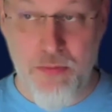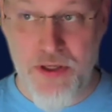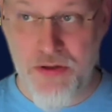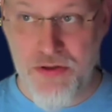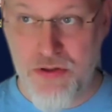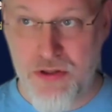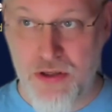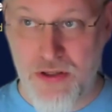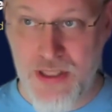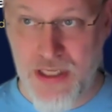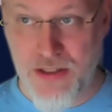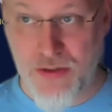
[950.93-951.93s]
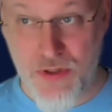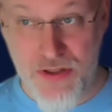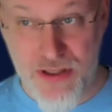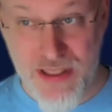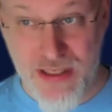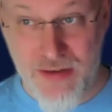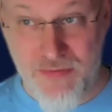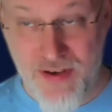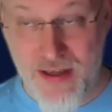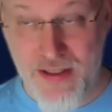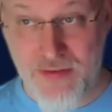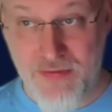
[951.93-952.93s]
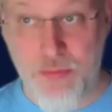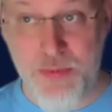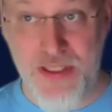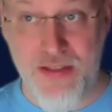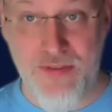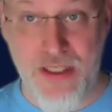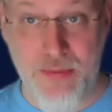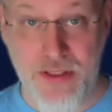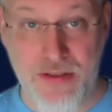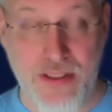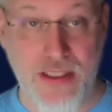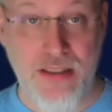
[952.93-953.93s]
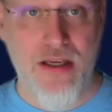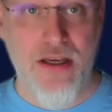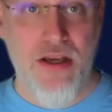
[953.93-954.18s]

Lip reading: because you said it was a development environment, okay?